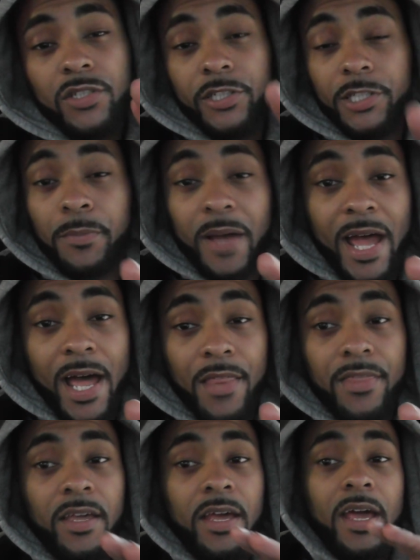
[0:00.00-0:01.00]
on your
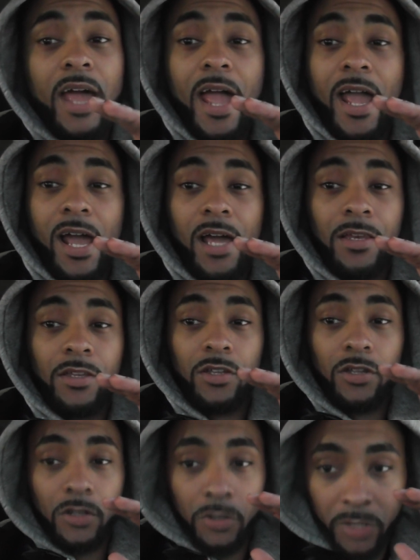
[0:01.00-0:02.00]
path, and
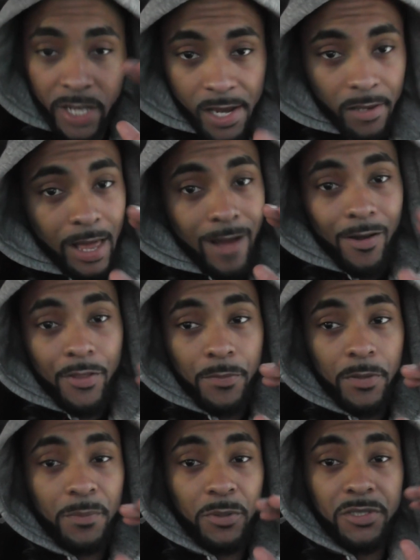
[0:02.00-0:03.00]
you can't allow other
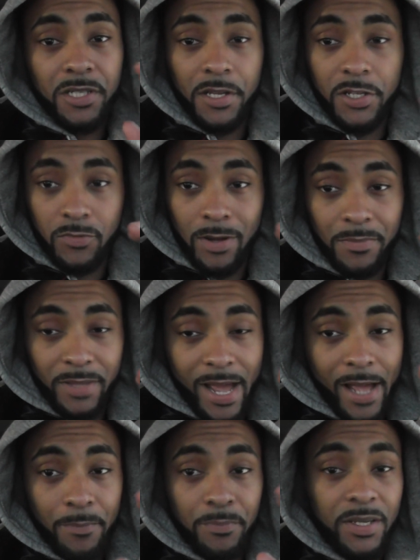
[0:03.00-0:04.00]
people to disrupt
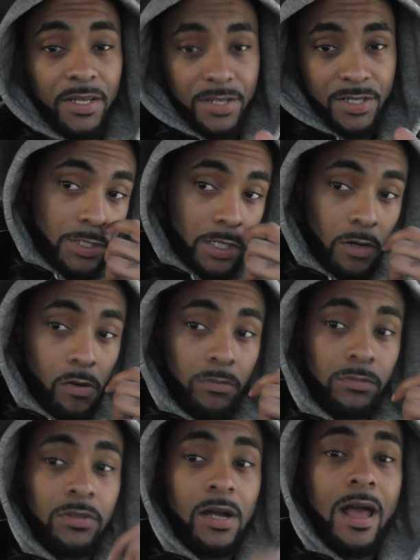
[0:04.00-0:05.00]
that peace.
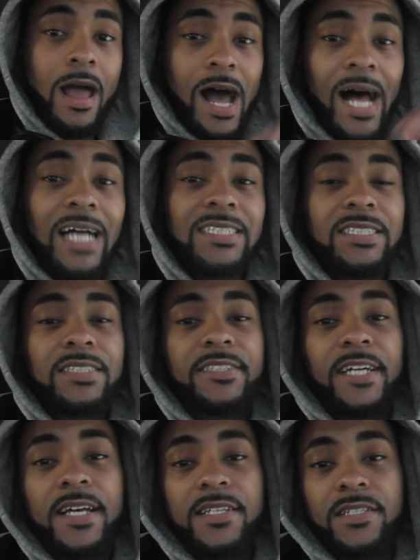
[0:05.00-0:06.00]
So I
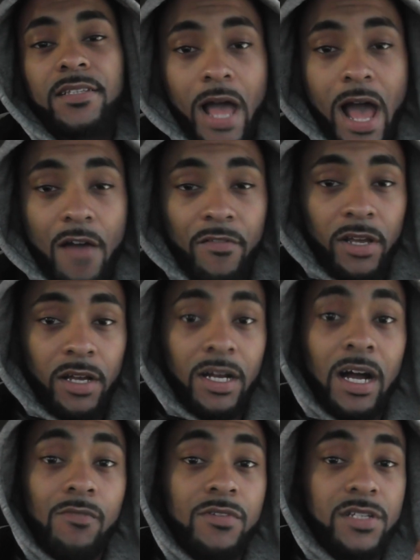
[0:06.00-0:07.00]
suggest having a
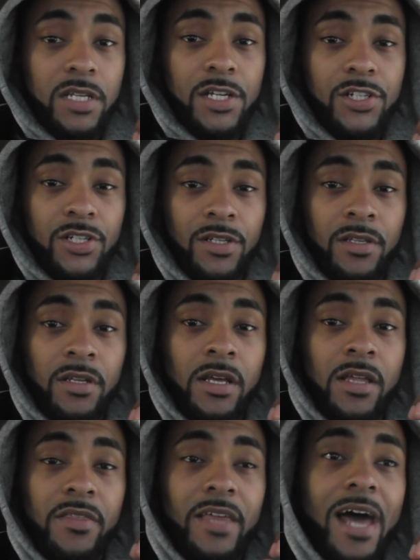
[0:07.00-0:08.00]
conversation
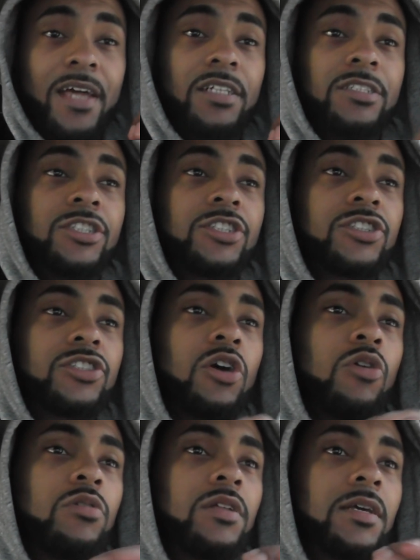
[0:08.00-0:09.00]
that is
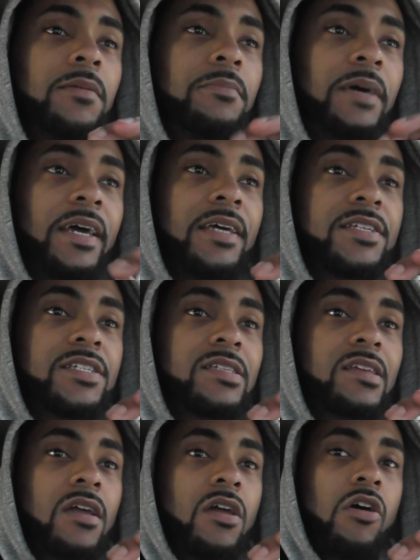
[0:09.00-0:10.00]
solely based
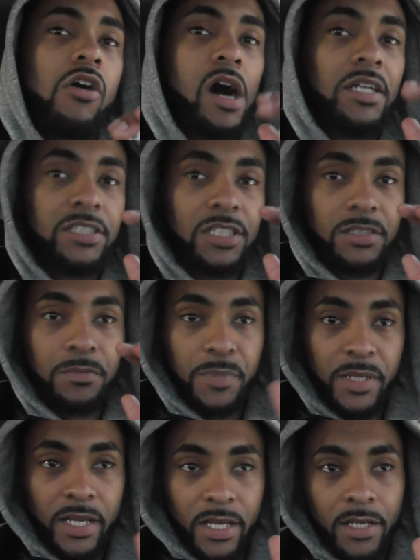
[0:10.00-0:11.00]
on just
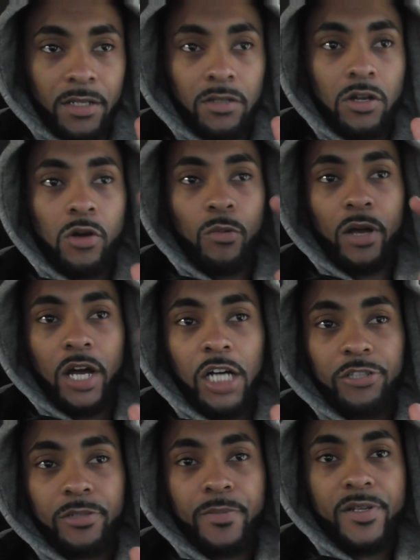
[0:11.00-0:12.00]
being
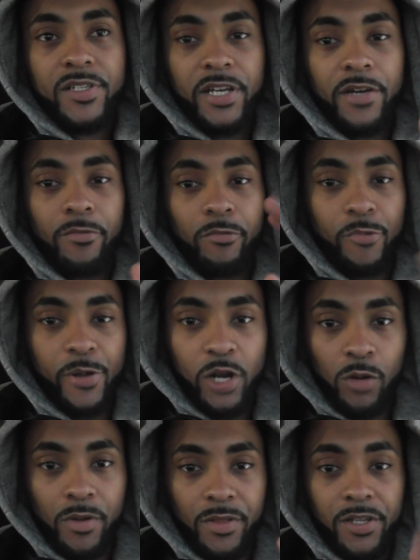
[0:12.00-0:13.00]
100%
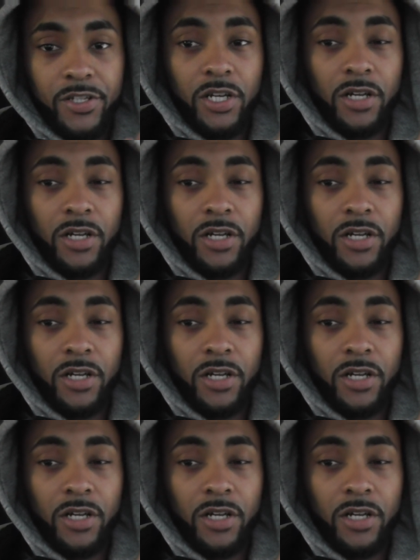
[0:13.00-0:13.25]
real with each